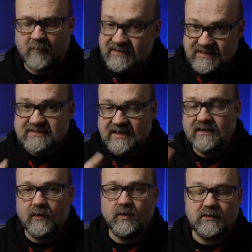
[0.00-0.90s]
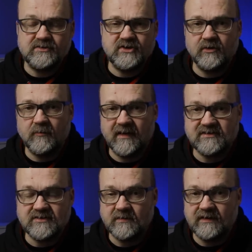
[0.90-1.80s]
But as I said, I will show you
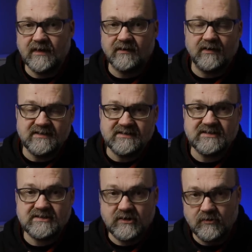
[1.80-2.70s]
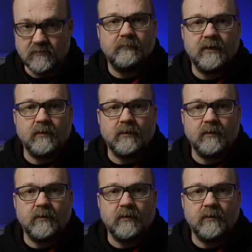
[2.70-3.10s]
pictures with the other lenses too.